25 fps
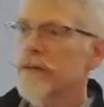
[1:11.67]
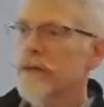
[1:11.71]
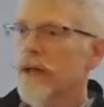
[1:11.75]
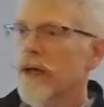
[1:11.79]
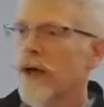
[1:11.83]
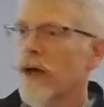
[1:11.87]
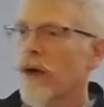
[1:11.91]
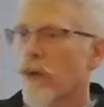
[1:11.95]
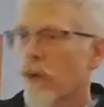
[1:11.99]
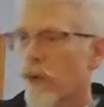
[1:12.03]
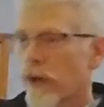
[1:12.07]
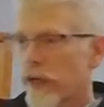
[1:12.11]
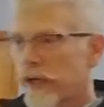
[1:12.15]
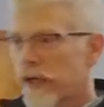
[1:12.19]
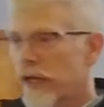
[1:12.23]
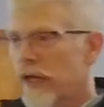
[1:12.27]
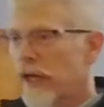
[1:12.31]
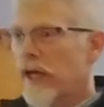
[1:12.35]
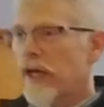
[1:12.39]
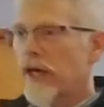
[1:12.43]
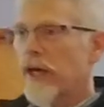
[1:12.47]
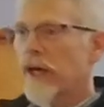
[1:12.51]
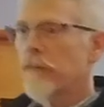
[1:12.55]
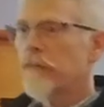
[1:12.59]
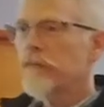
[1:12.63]
according to
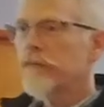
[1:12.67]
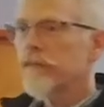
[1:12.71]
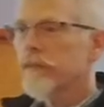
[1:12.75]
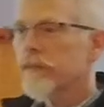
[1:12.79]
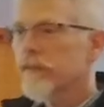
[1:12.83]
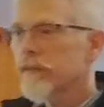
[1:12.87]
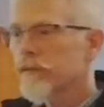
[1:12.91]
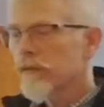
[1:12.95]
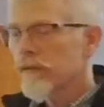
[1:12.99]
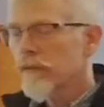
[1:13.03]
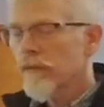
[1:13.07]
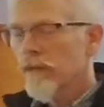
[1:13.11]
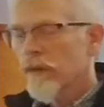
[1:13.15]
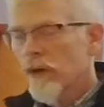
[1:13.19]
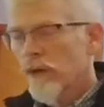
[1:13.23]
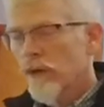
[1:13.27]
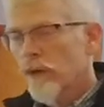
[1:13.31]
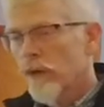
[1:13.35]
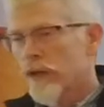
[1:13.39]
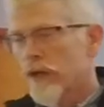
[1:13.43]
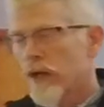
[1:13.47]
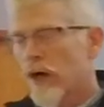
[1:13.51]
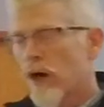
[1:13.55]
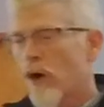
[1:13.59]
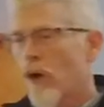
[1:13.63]
him,
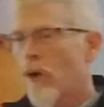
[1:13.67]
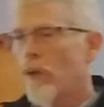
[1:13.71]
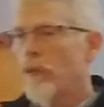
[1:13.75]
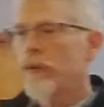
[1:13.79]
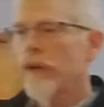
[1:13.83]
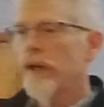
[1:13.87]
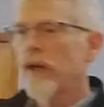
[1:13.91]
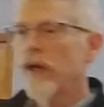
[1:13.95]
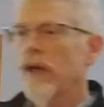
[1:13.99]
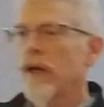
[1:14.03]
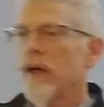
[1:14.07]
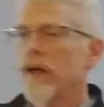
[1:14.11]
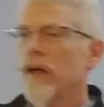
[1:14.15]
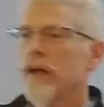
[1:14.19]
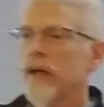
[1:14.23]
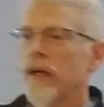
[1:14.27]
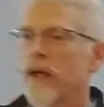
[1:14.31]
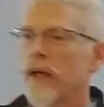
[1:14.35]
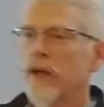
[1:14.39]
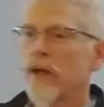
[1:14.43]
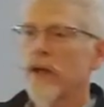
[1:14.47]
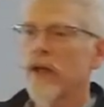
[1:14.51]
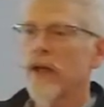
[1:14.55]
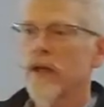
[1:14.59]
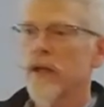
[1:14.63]
with a Hopi
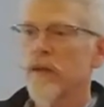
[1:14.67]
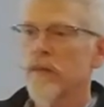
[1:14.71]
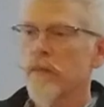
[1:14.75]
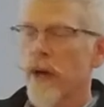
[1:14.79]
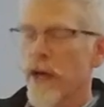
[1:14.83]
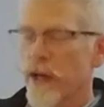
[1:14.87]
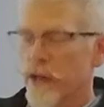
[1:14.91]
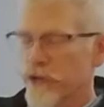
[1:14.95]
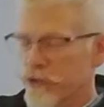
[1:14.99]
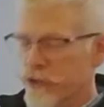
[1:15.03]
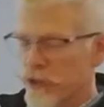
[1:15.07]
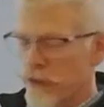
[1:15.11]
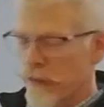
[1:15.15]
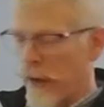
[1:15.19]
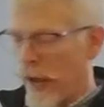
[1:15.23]
Indian medicine